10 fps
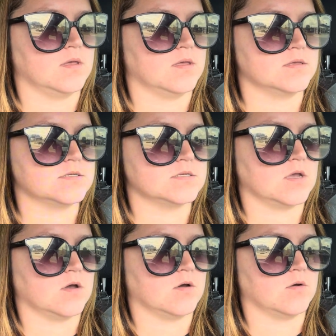
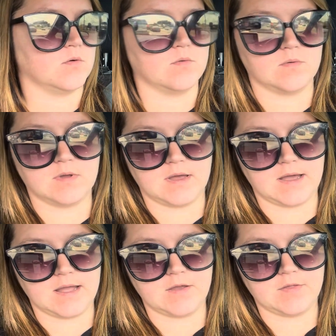so
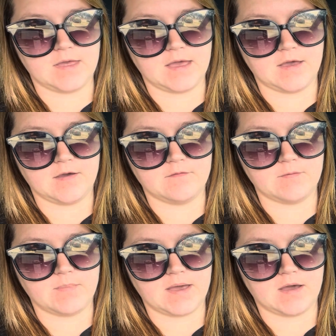I only have
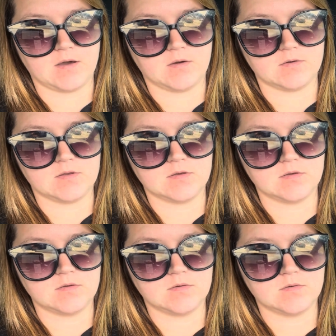about
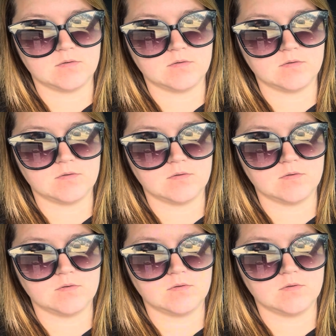
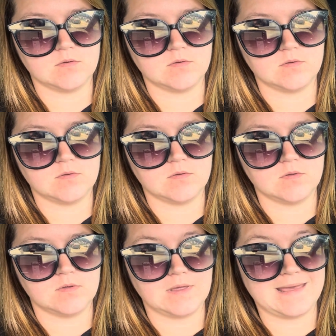
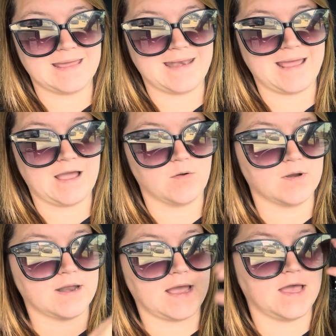an hour
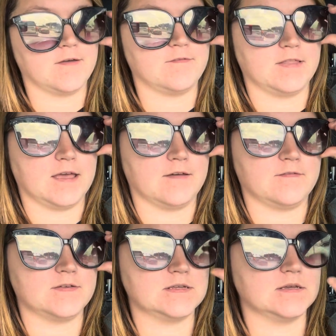and a half
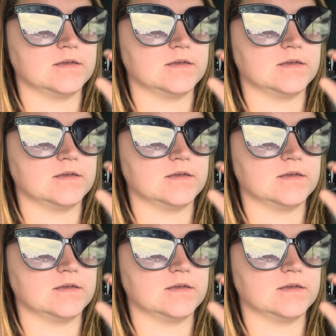left